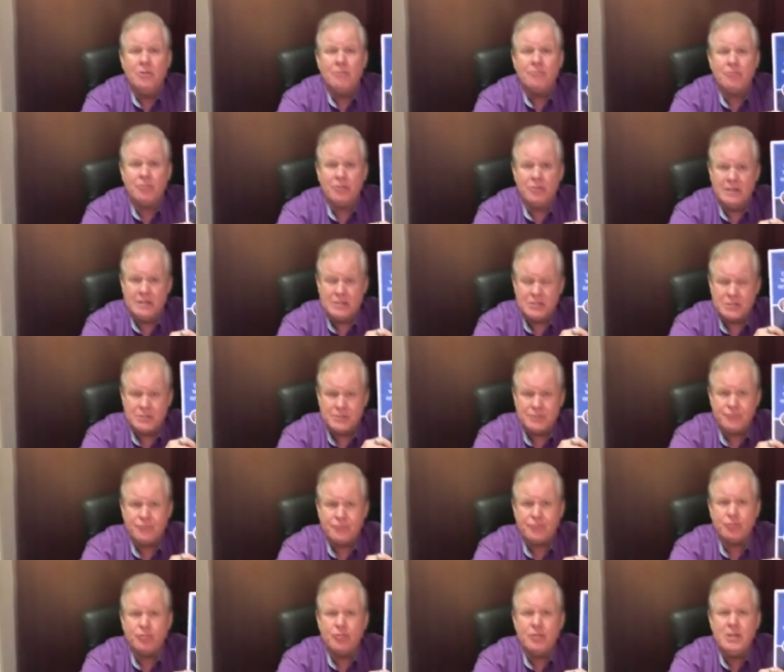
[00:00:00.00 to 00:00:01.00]
for this
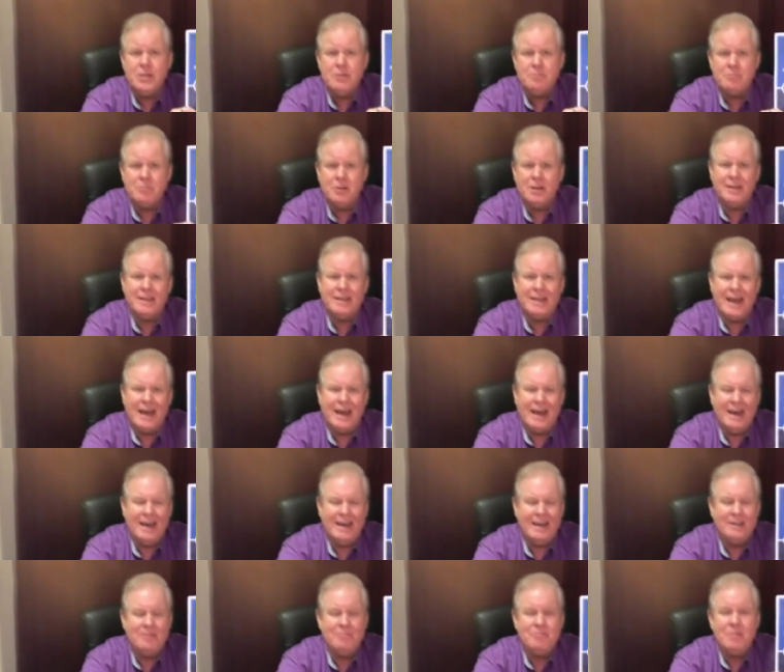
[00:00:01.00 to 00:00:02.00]
free money
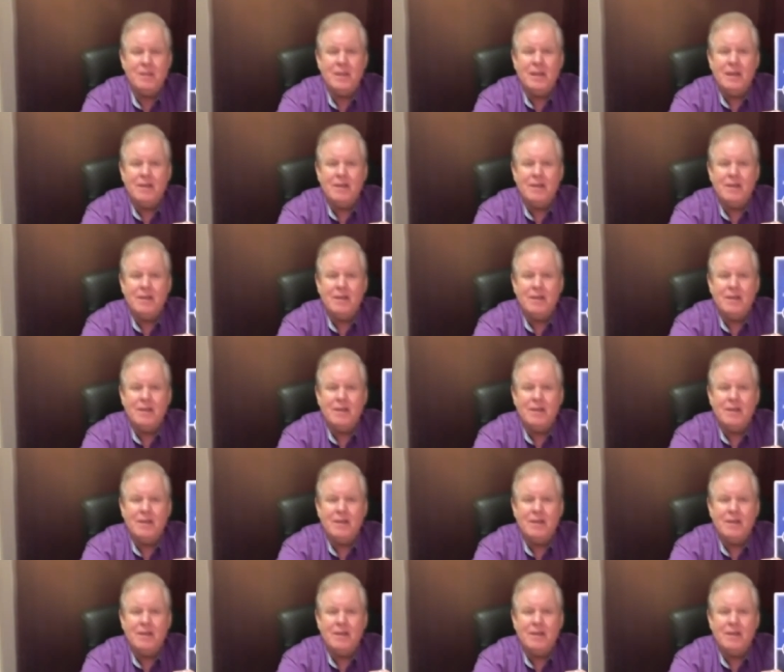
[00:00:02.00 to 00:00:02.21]
guide,